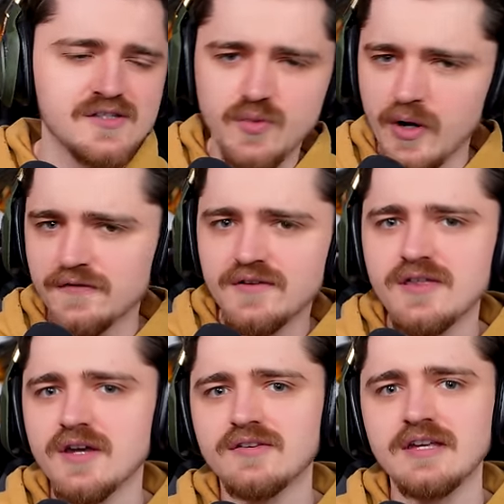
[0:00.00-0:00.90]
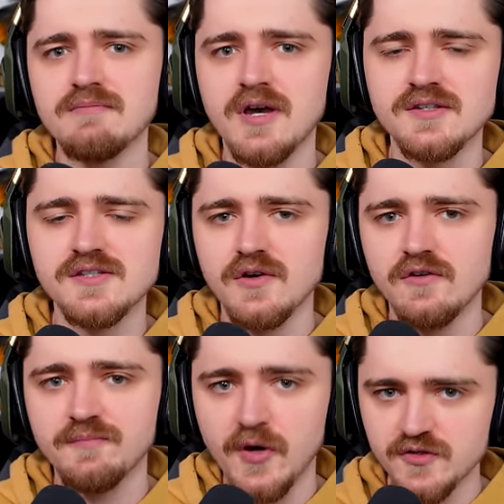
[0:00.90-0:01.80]
12 to 13 months
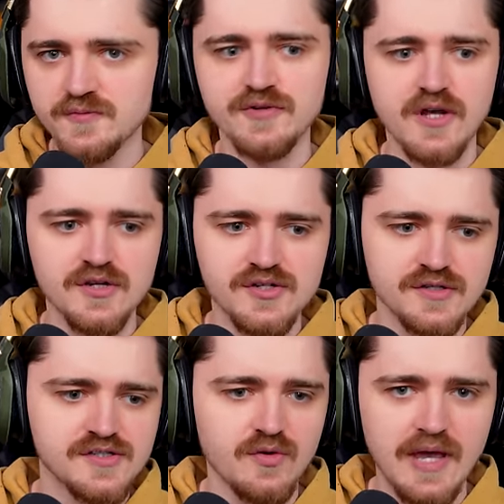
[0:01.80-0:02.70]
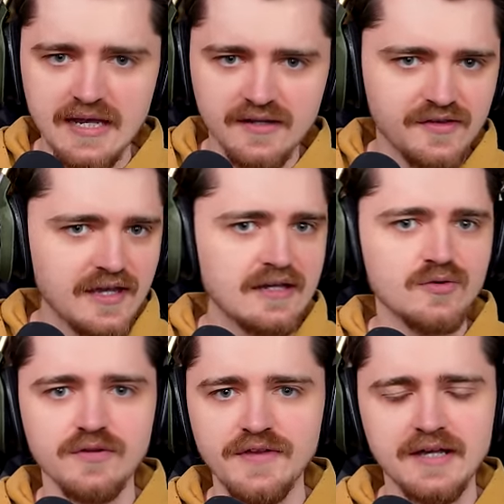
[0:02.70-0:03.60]
of post-production, so editing and
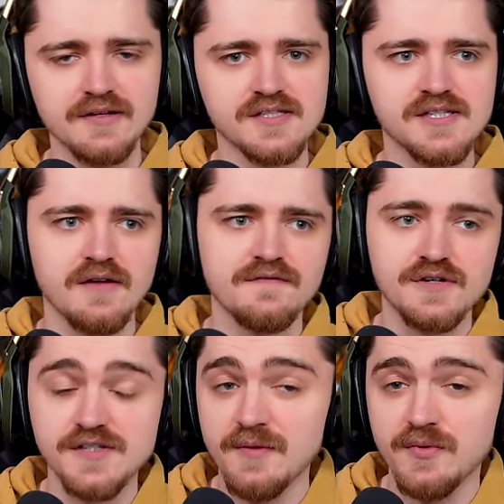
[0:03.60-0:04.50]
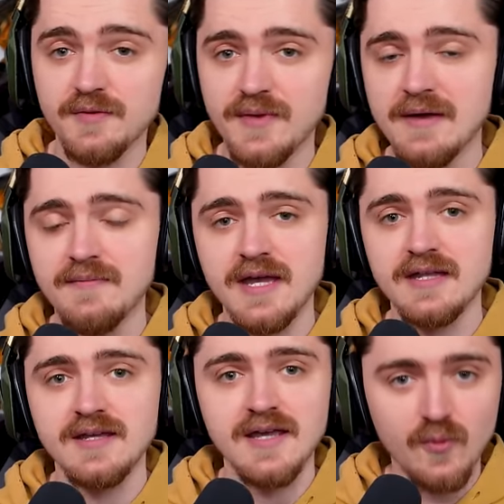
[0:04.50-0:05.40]
all of that good stuff. For example, the
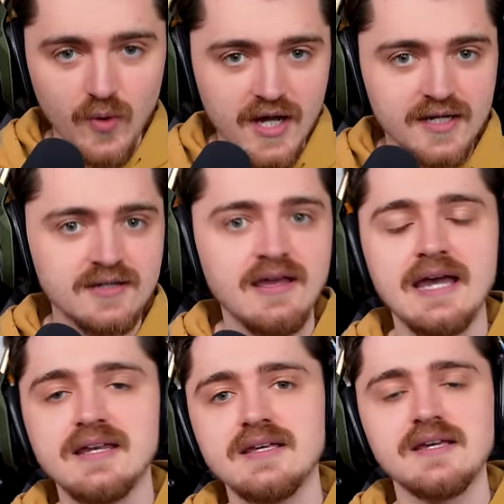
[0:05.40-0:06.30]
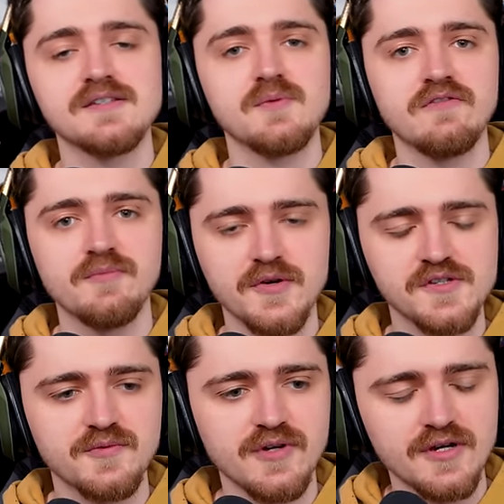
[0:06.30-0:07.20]
Batman 1 had a year's worth of
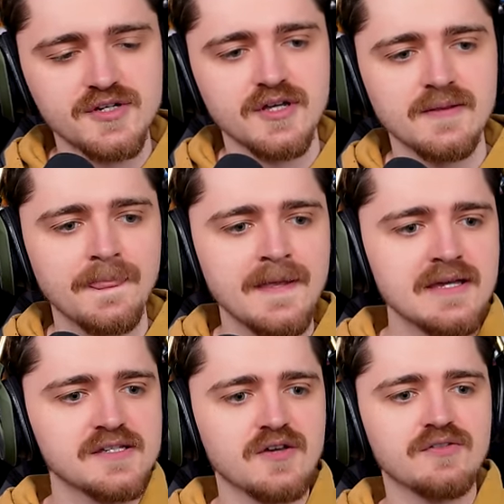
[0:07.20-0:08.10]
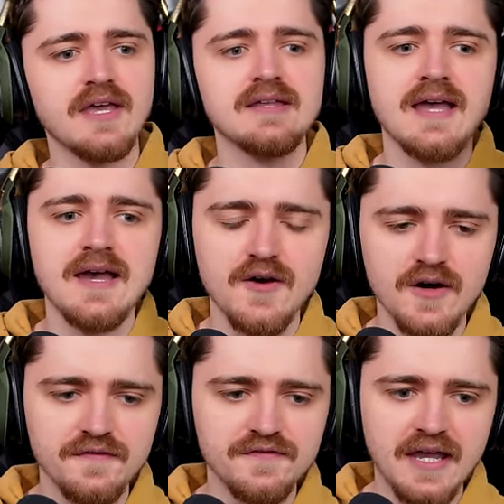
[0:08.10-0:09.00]
post-production. So you take that
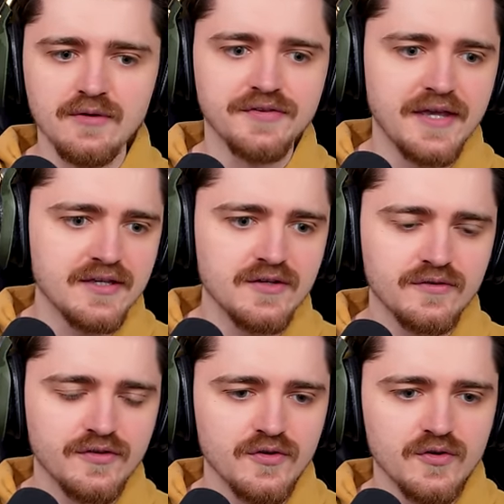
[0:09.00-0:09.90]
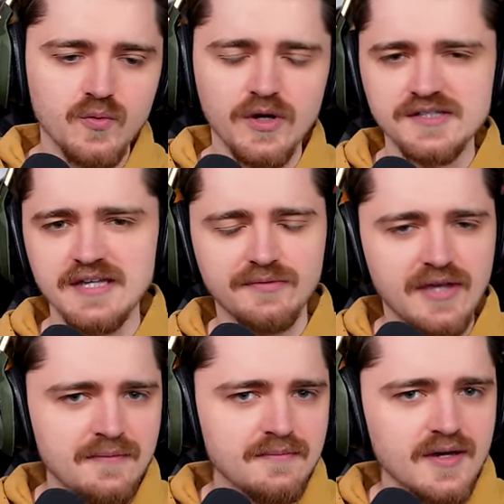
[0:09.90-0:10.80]
off, that will take you to, what,
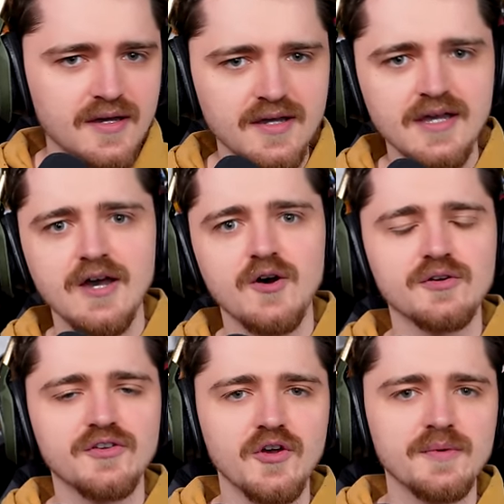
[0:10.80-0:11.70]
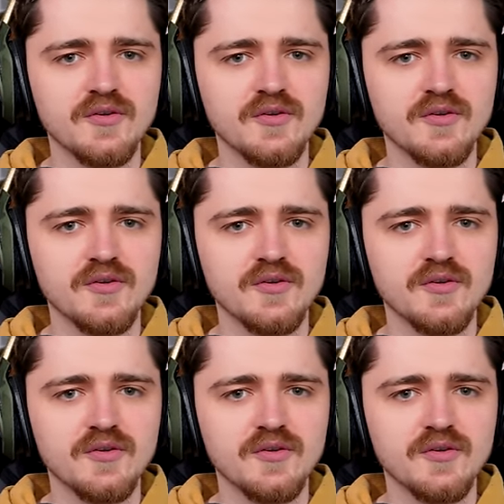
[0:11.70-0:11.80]
September, October